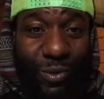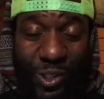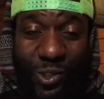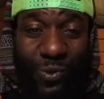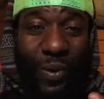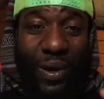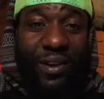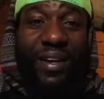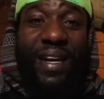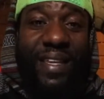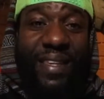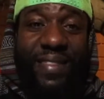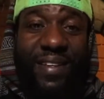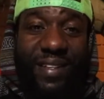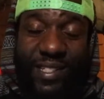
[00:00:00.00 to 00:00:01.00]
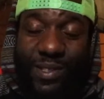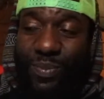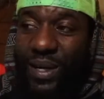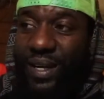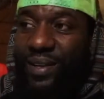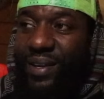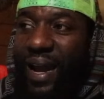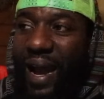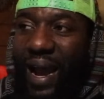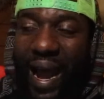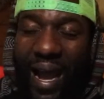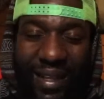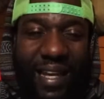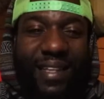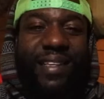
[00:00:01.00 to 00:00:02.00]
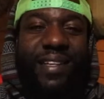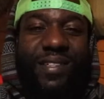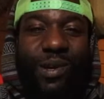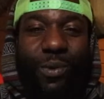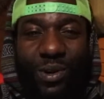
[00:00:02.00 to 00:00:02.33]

which is why you're getting this, but I like this.